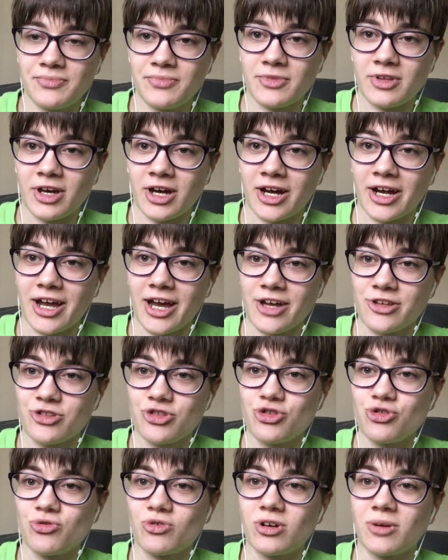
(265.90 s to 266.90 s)
I had
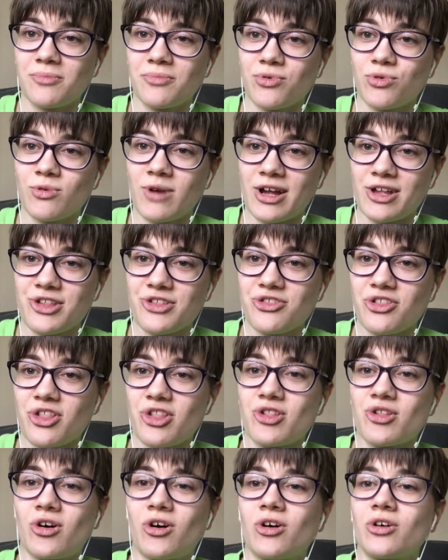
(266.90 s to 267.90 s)
to compress the
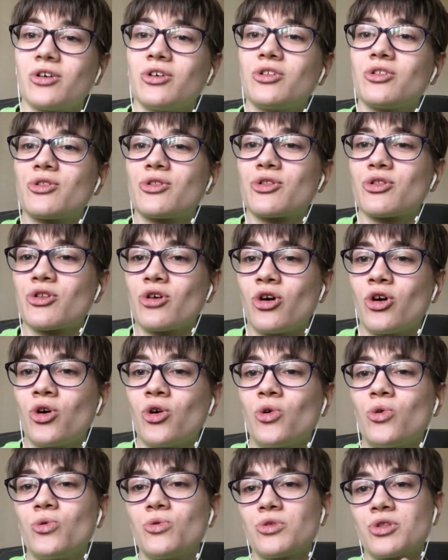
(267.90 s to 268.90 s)
song
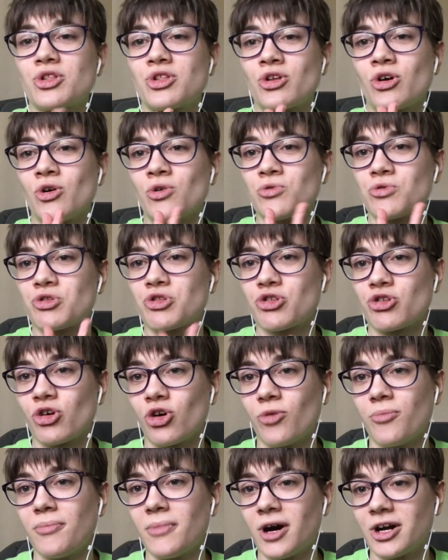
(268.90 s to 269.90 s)
so
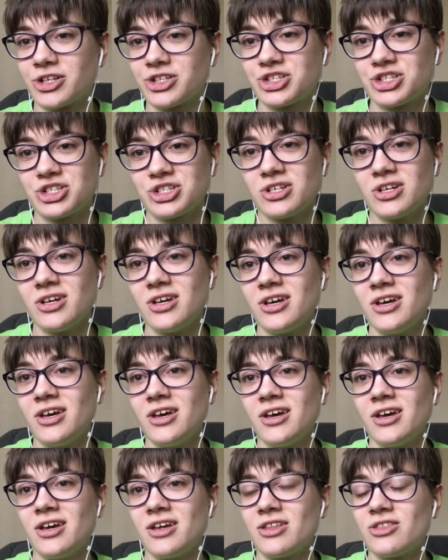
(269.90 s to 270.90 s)
much.
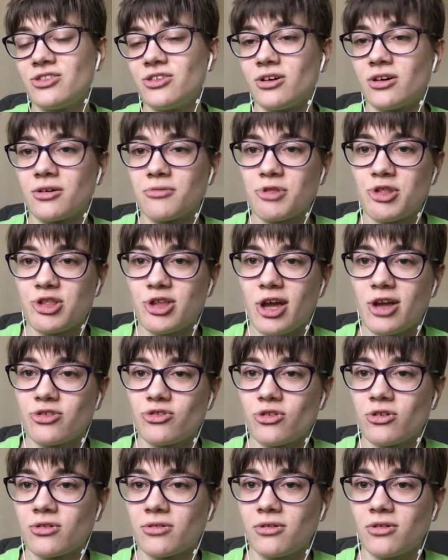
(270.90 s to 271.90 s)
The
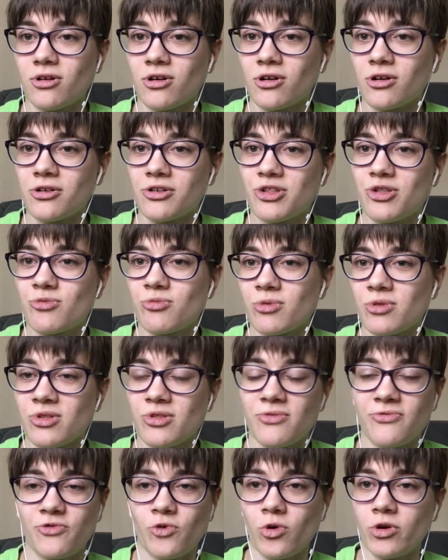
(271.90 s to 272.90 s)
standard hertz was
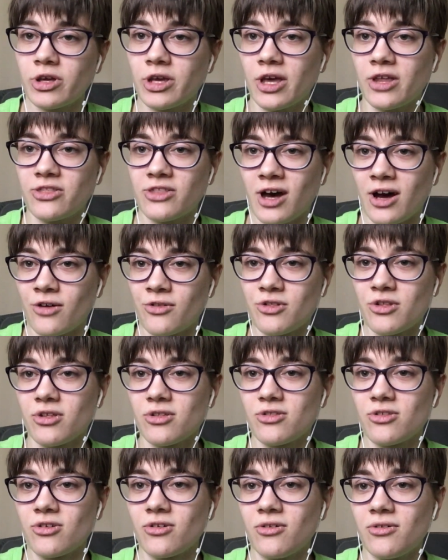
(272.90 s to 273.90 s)

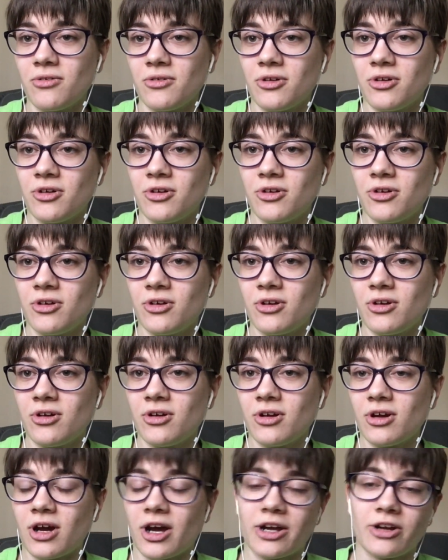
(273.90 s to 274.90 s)
48,000.
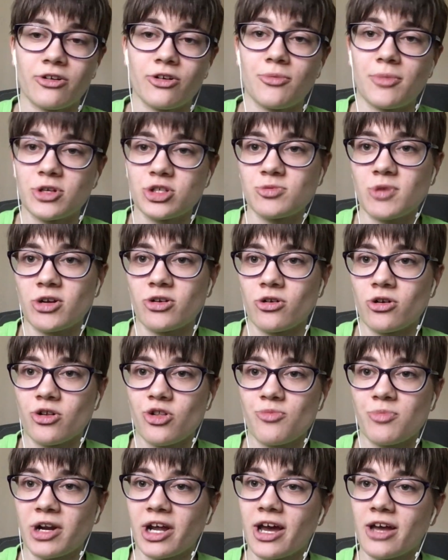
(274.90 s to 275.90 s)
I don't know much about hertz,
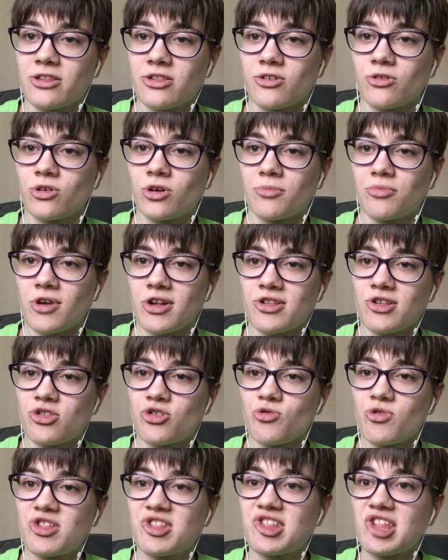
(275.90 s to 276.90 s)
but I had to compress it to
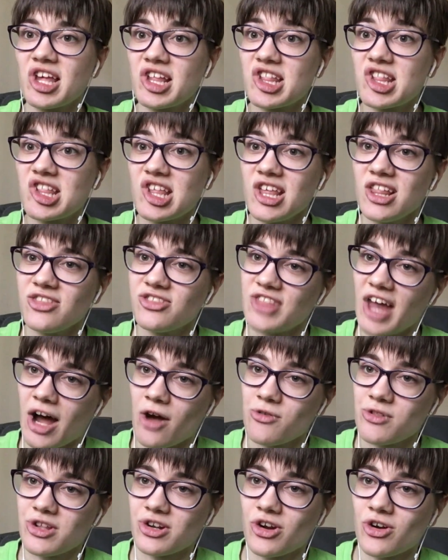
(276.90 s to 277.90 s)

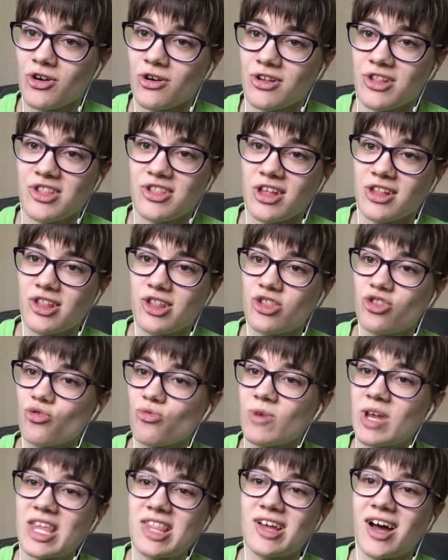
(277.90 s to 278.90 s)
16,000 hertz. That's
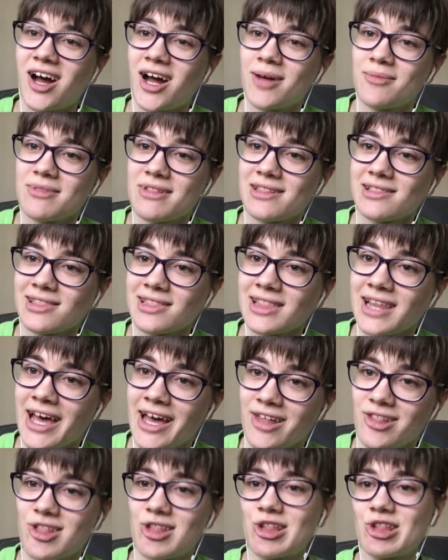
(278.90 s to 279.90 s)
3 times
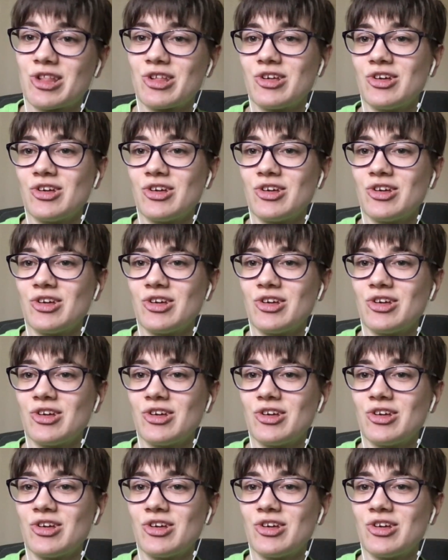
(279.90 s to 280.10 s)
less.